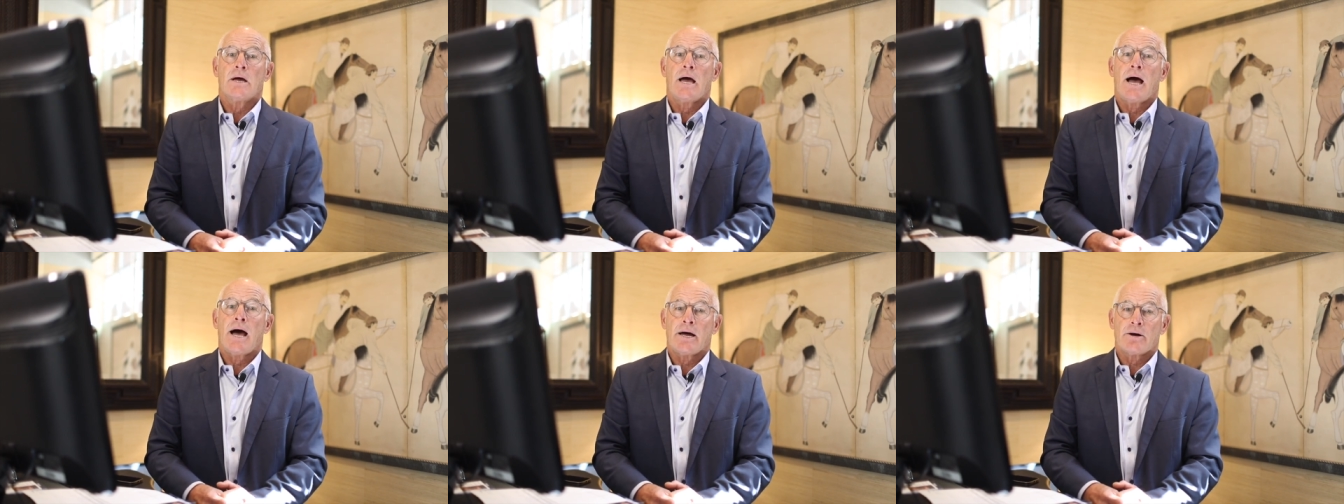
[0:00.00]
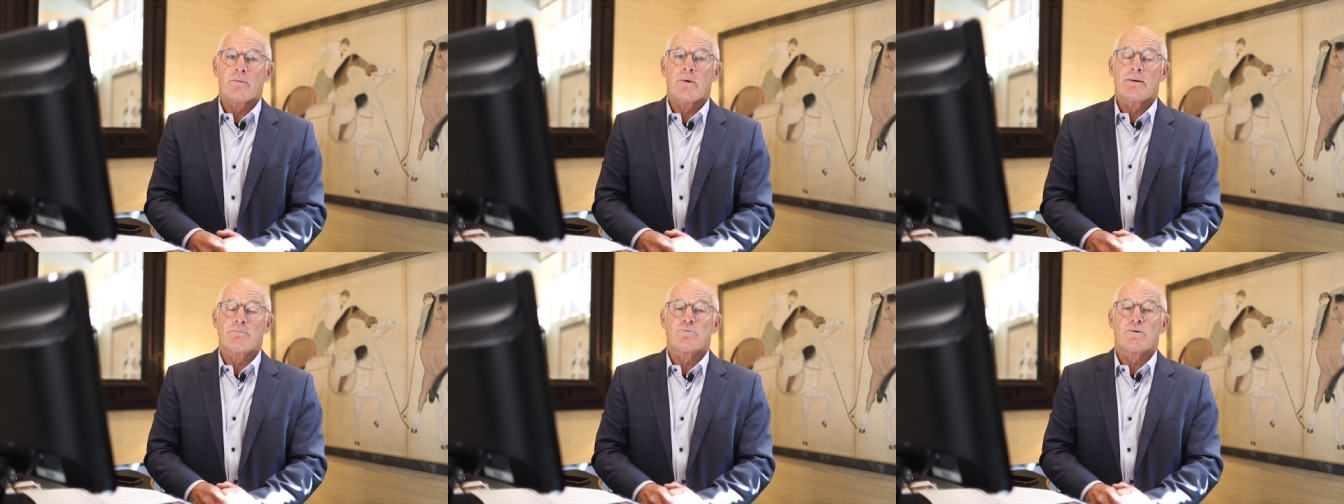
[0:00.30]
how
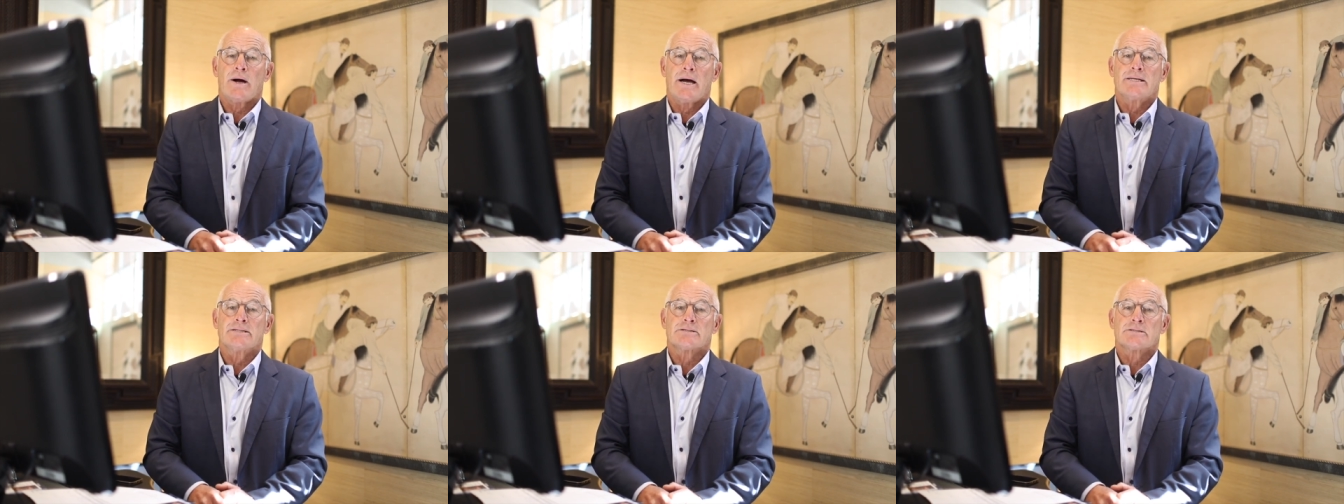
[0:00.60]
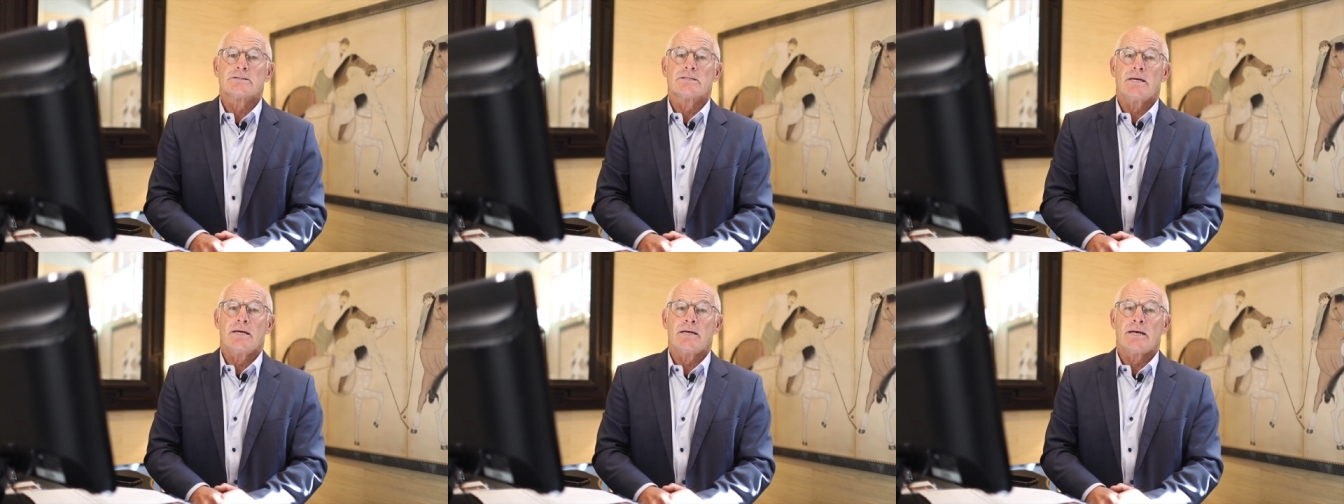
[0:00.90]
do I
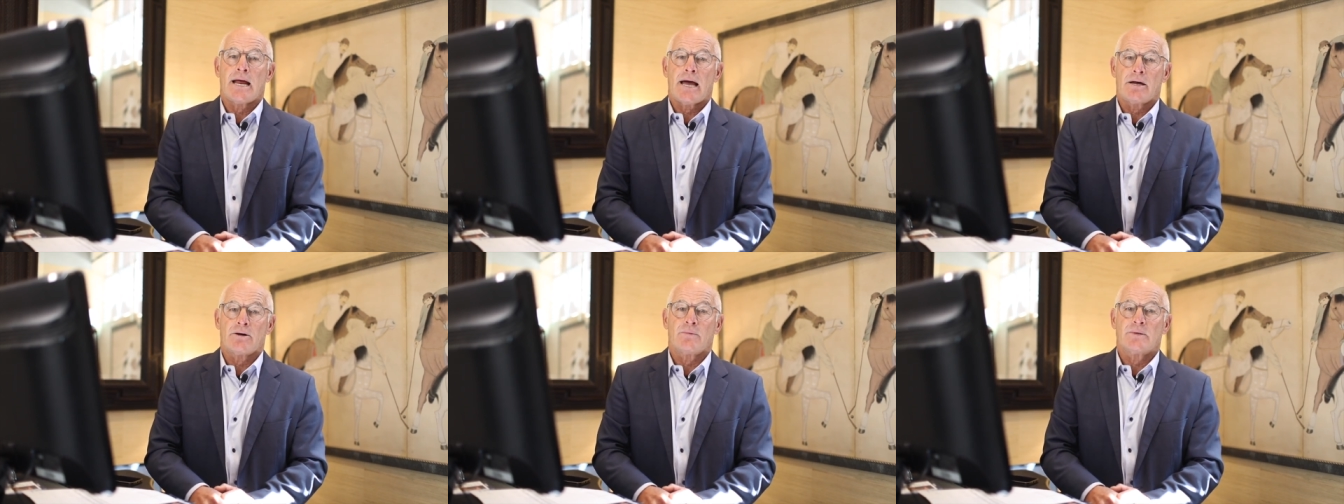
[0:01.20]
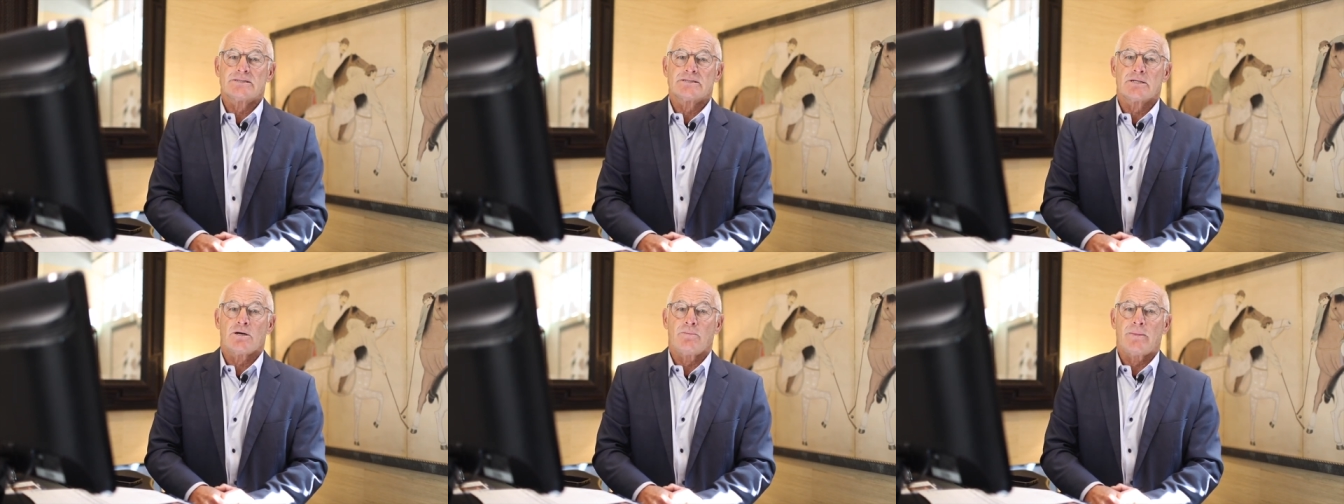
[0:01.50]
price and how do
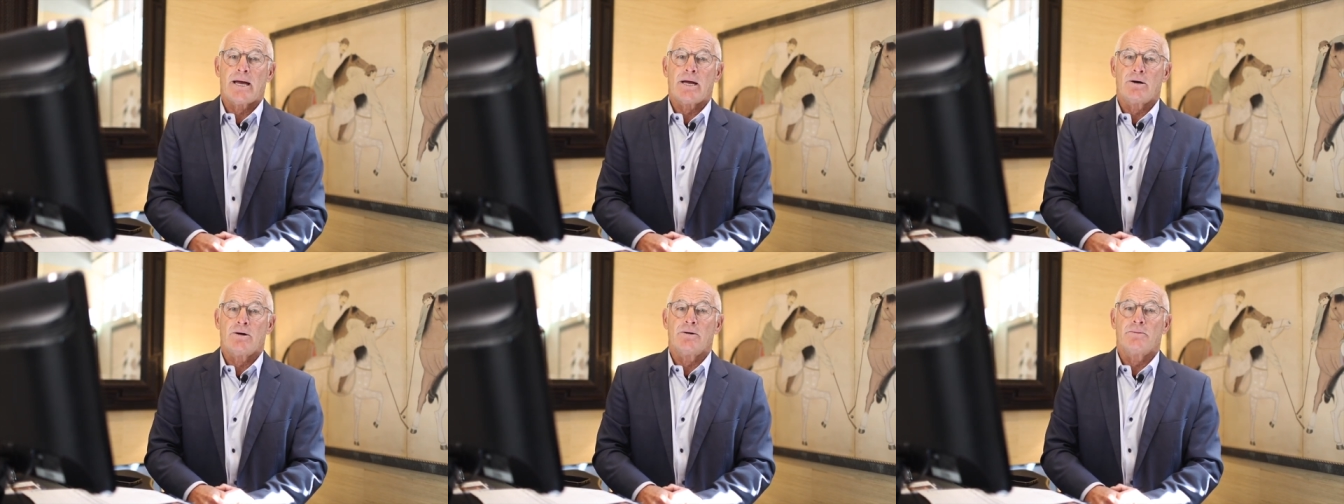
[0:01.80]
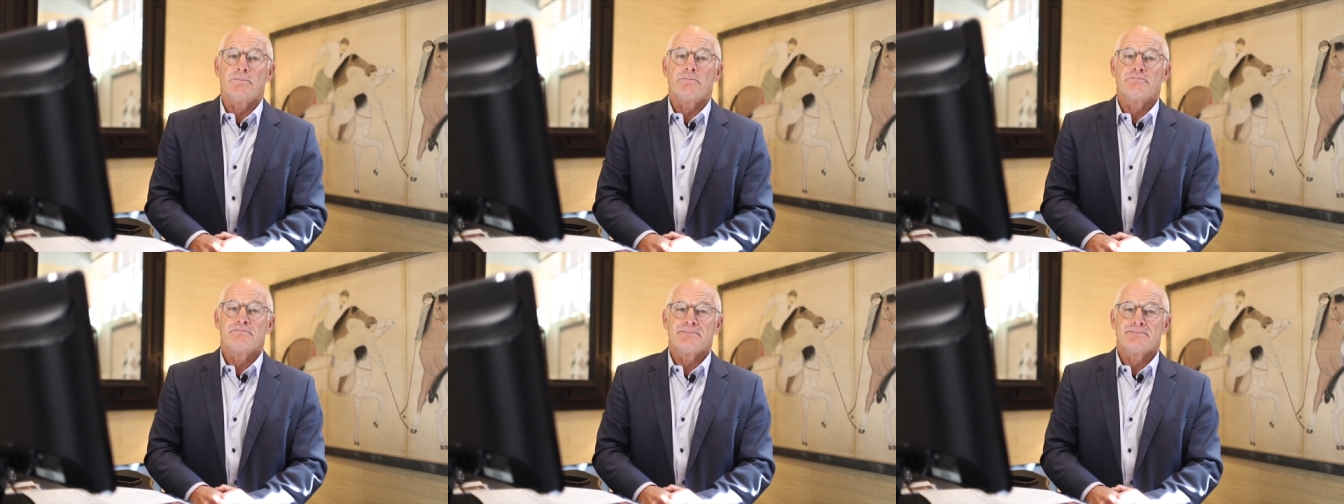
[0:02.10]
I sell my home.